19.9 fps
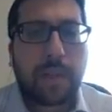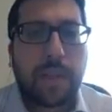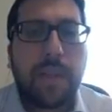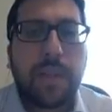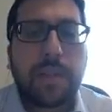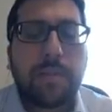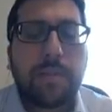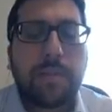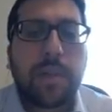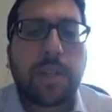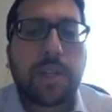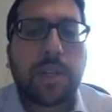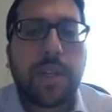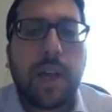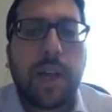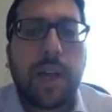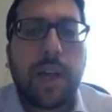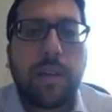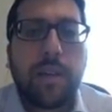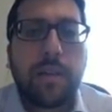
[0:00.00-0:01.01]
This
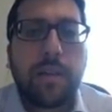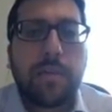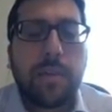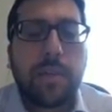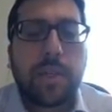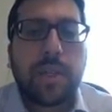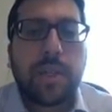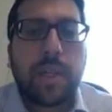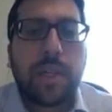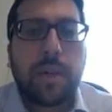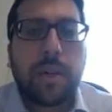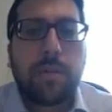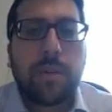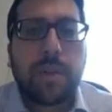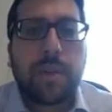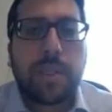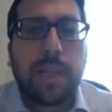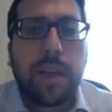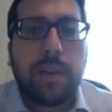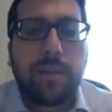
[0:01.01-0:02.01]
Mishnah
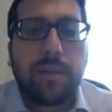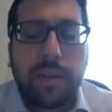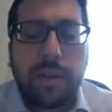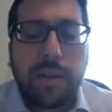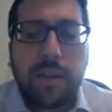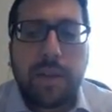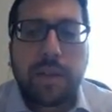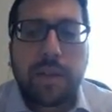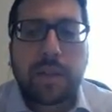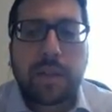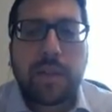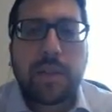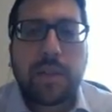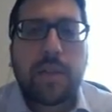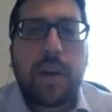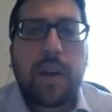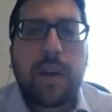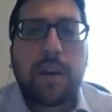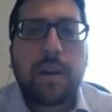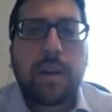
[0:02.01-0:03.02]
number 7, is going to
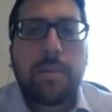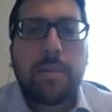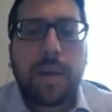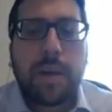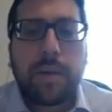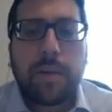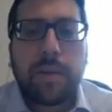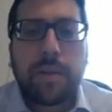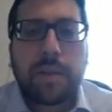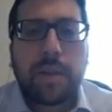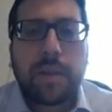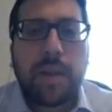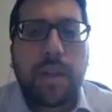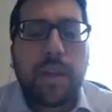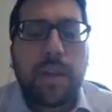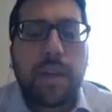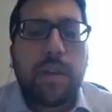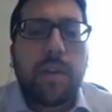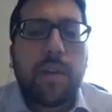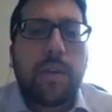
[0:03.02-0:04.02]
talk about
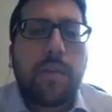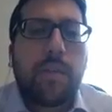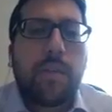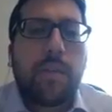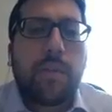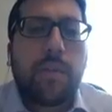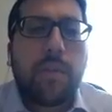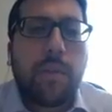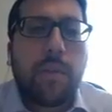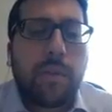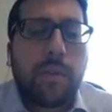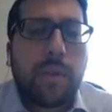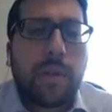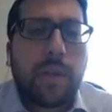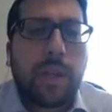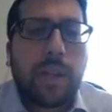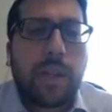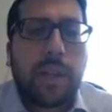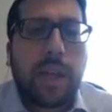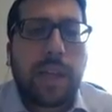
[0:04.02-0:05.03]

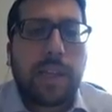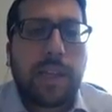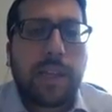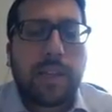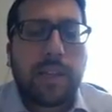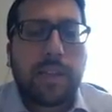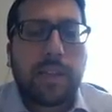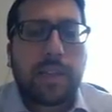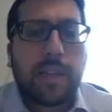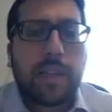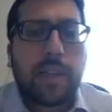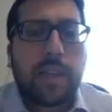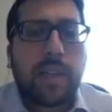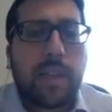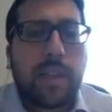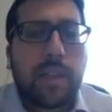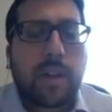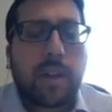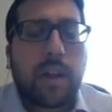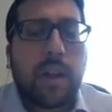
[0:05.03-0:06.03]
food that is
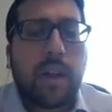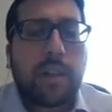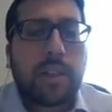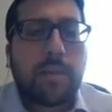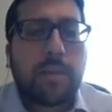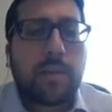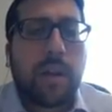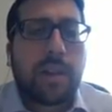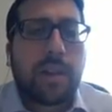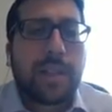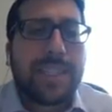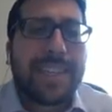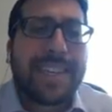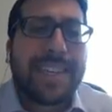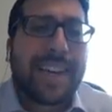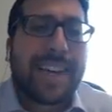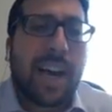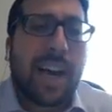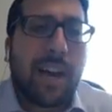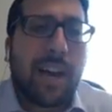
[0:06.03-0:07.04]
a concept called
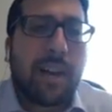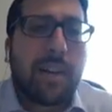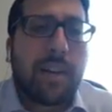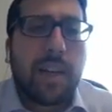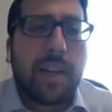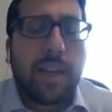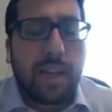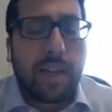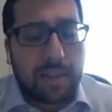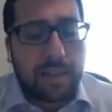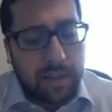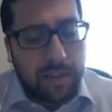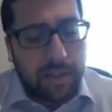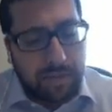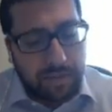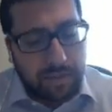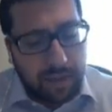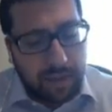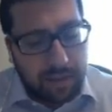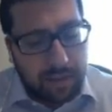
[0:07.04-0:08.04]
ikar and
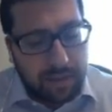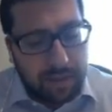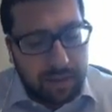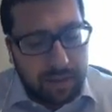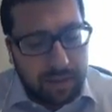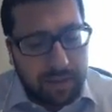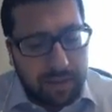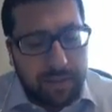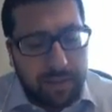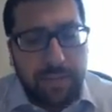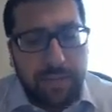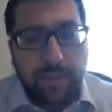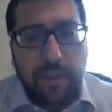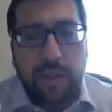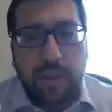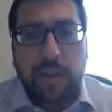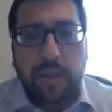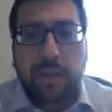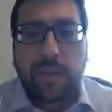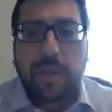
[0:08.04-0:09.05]
tafel.
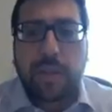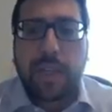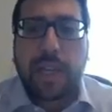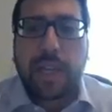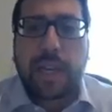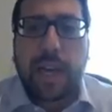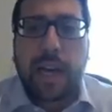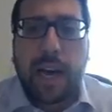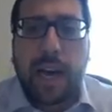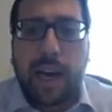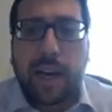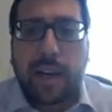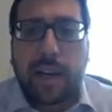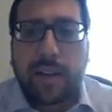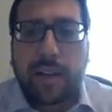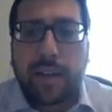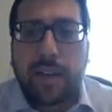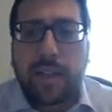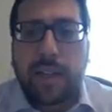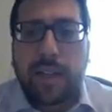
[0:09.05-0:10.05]
So
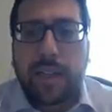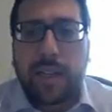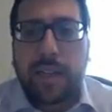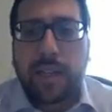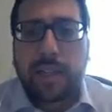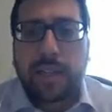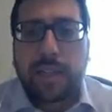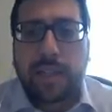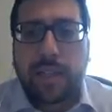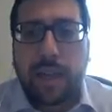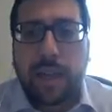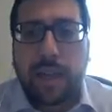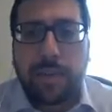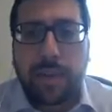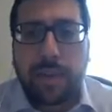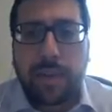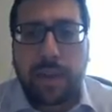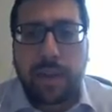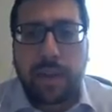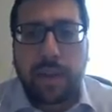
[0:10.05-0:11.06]
ikar is
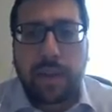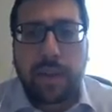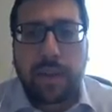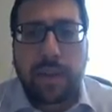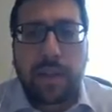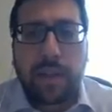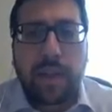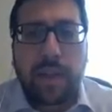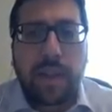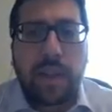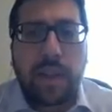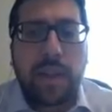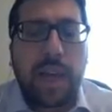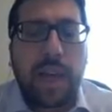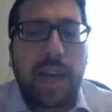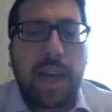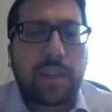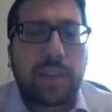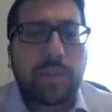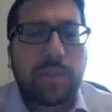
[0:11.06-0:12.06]
something
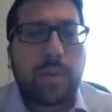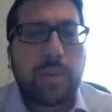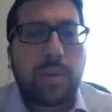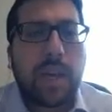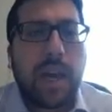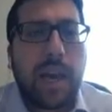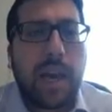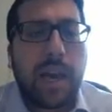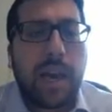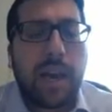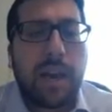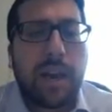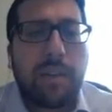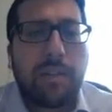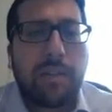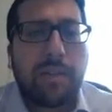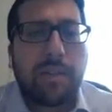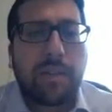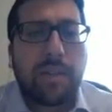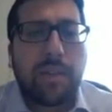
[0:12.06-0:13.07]
that we
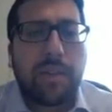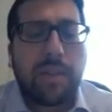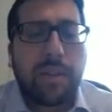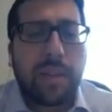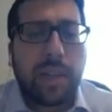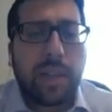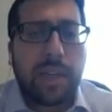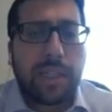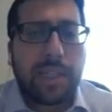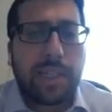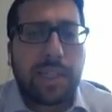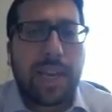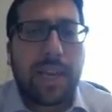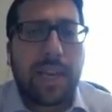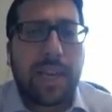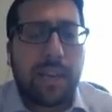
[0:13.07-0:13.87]
have that is the